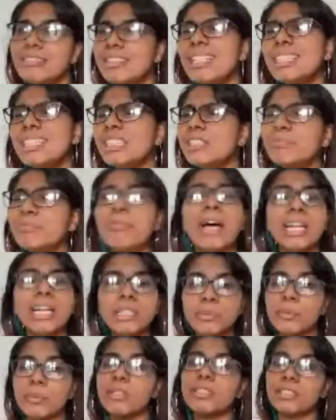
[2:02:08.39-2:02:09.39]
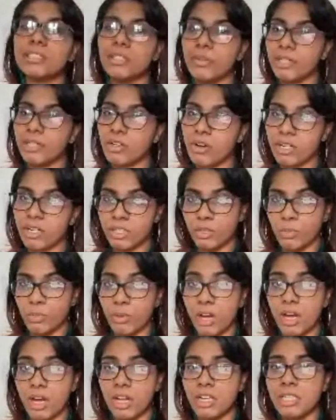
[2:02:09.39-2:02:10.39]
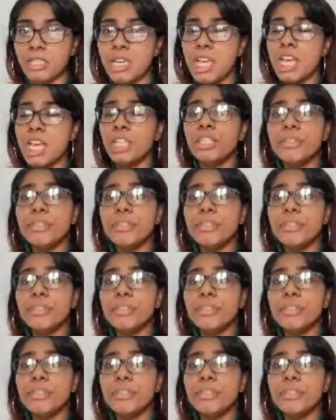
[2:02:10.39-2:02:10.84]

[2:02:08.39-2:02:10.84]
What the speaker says: despite what is going on in the world,